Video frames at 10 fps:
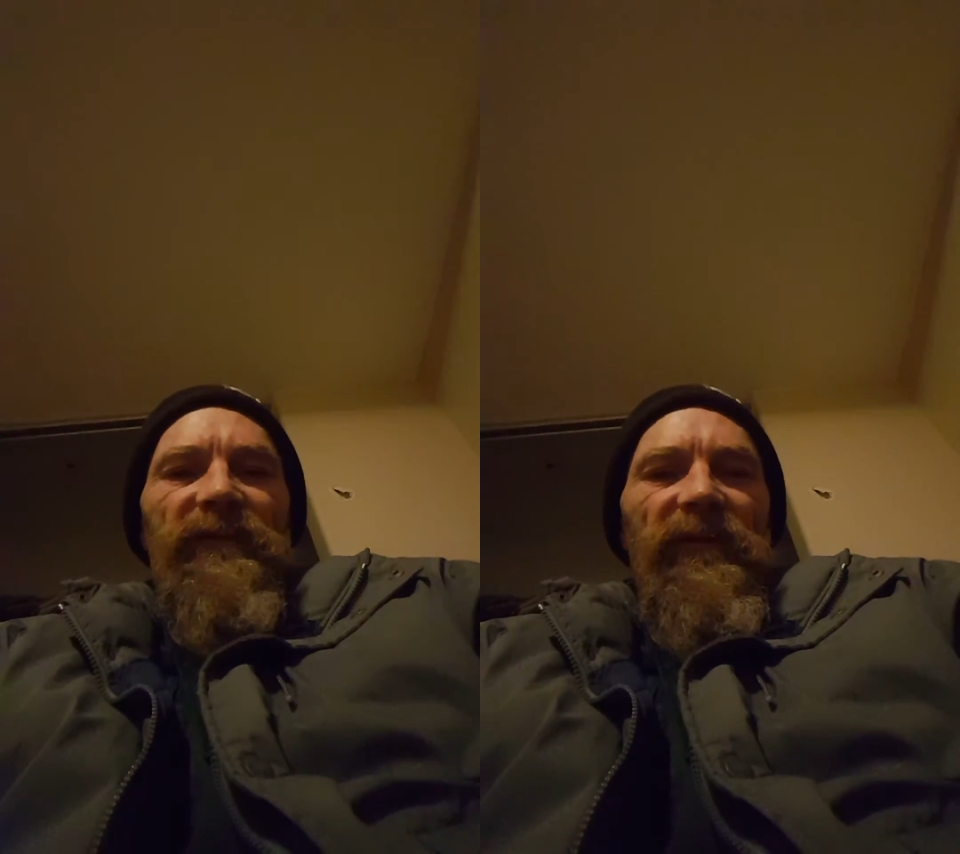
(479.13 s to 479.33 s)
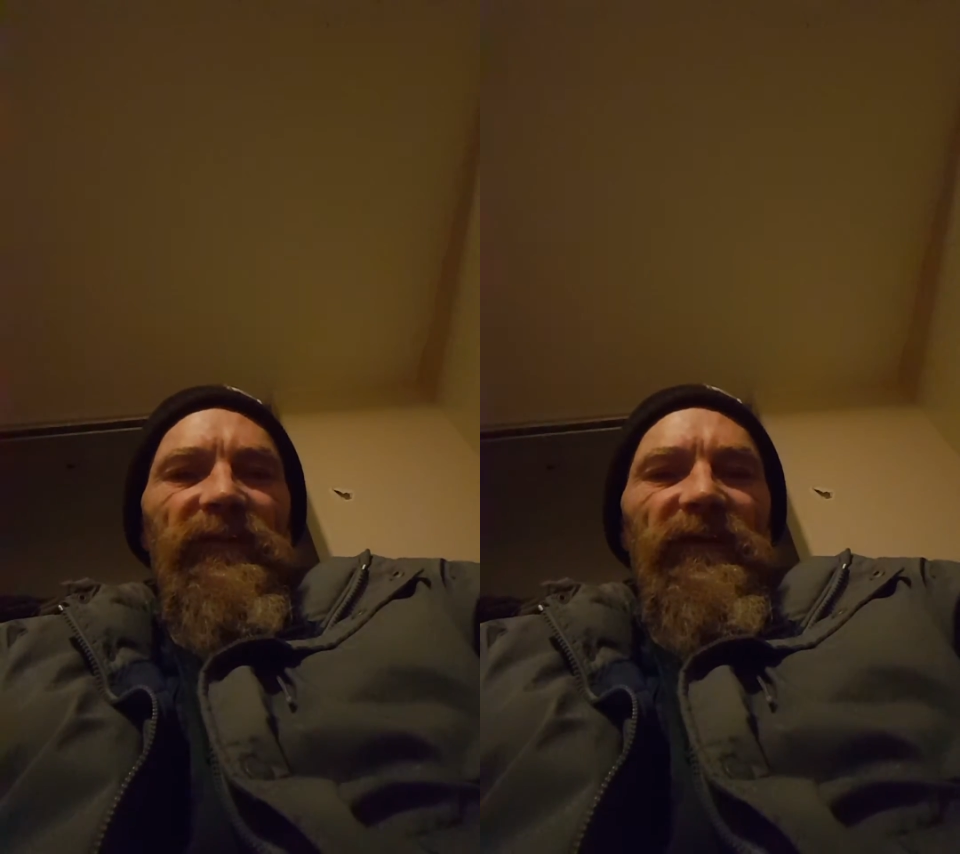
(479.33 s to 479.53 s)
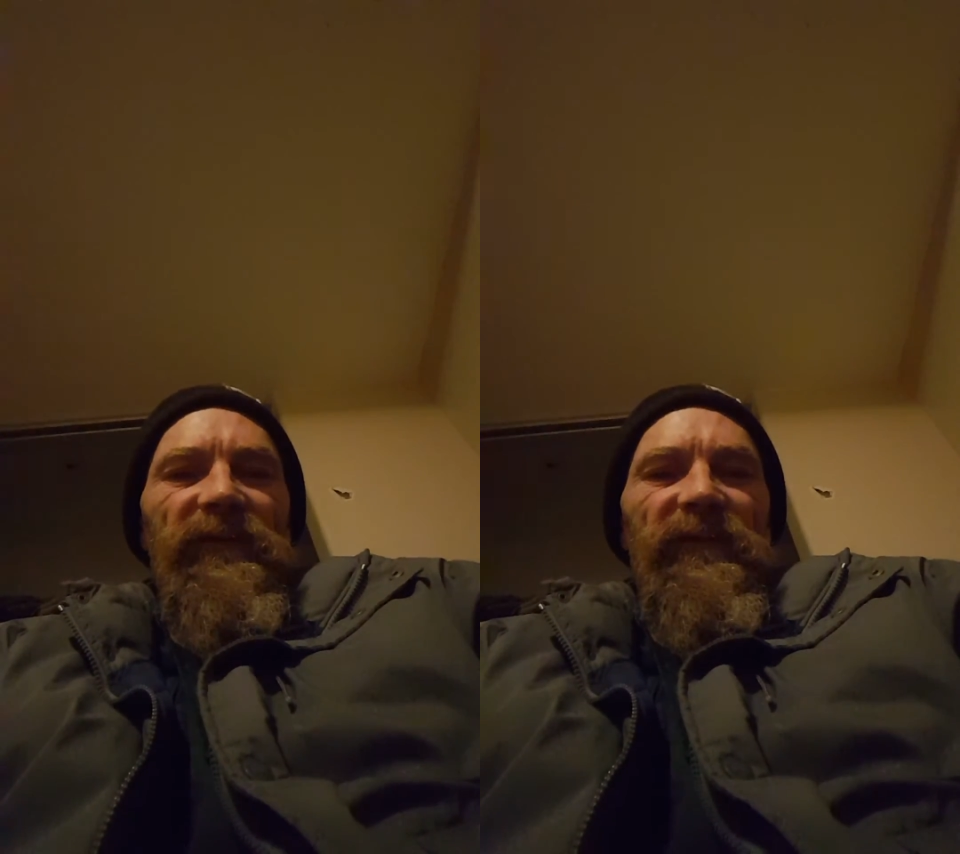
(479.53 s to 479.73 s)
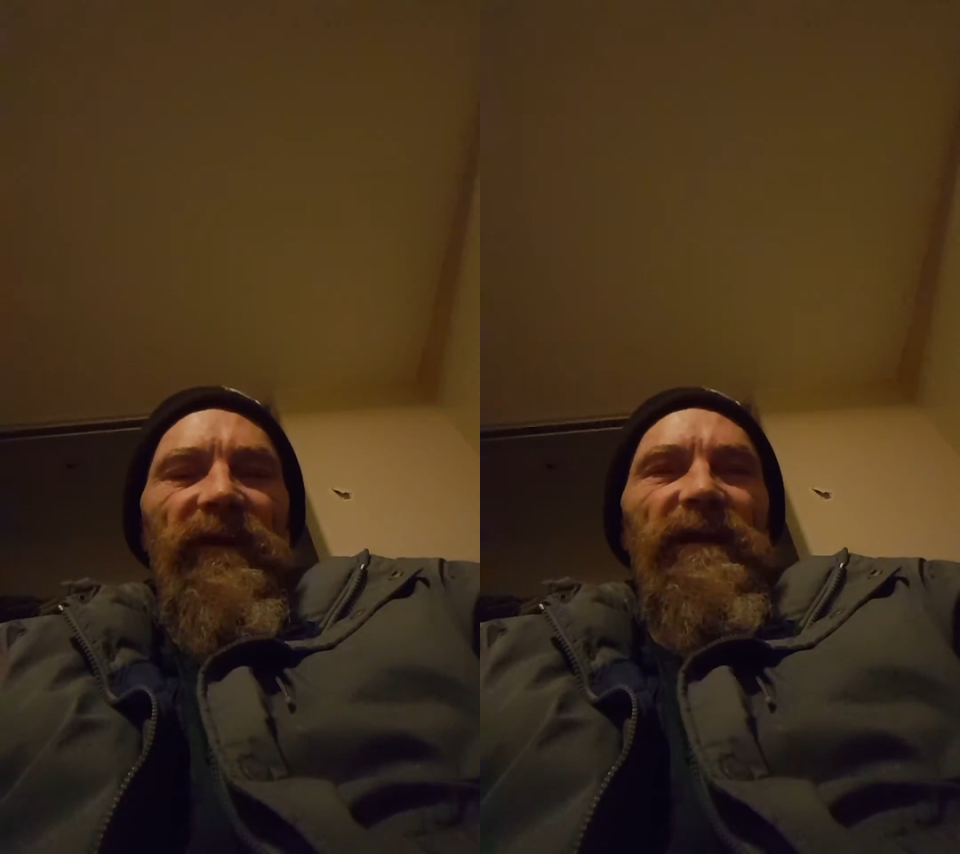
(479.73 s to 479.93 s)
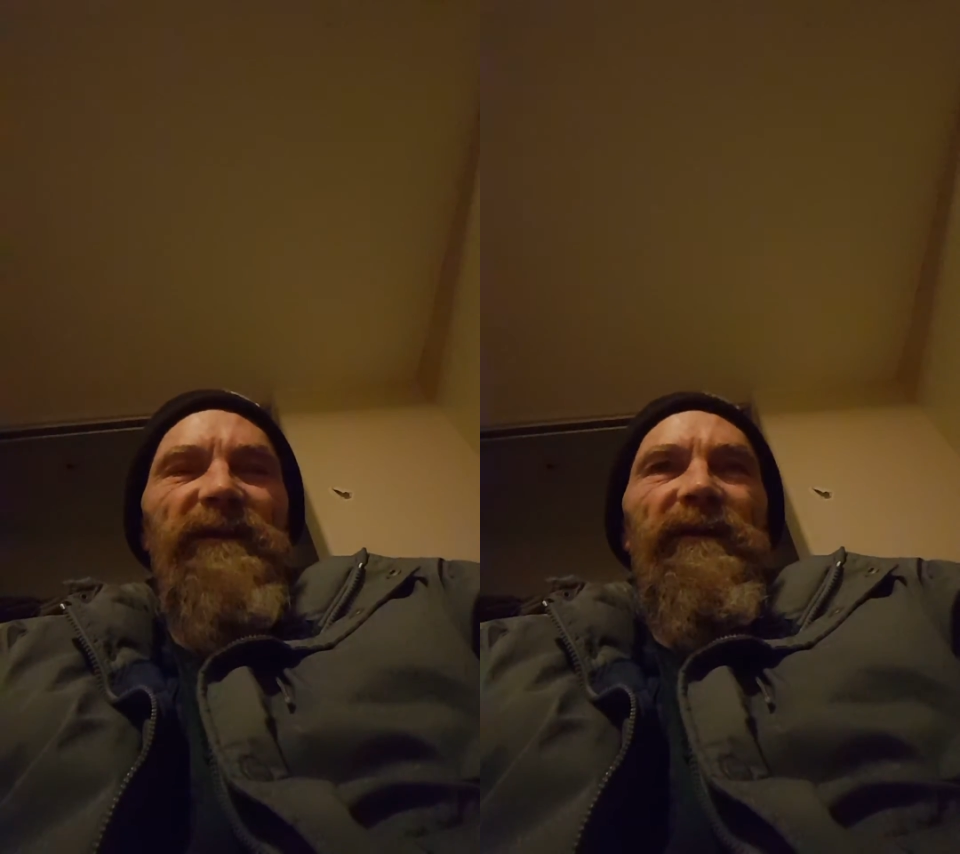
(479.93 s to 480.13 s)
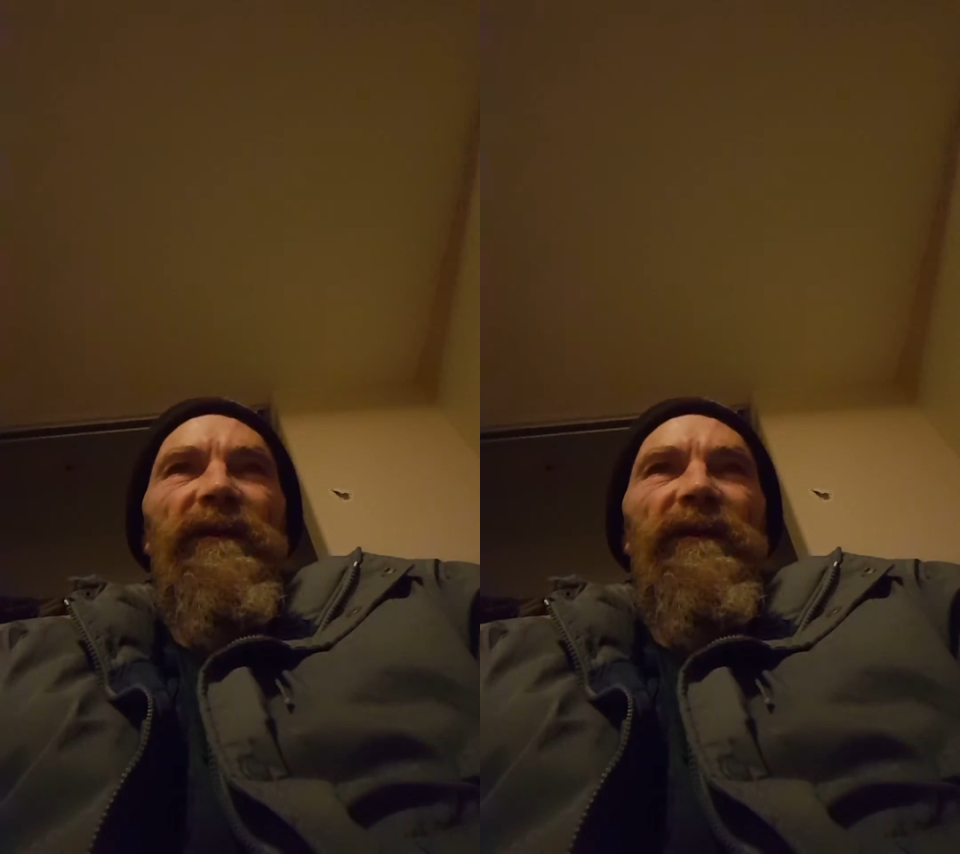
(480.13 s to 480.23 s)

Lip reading: that this thing is a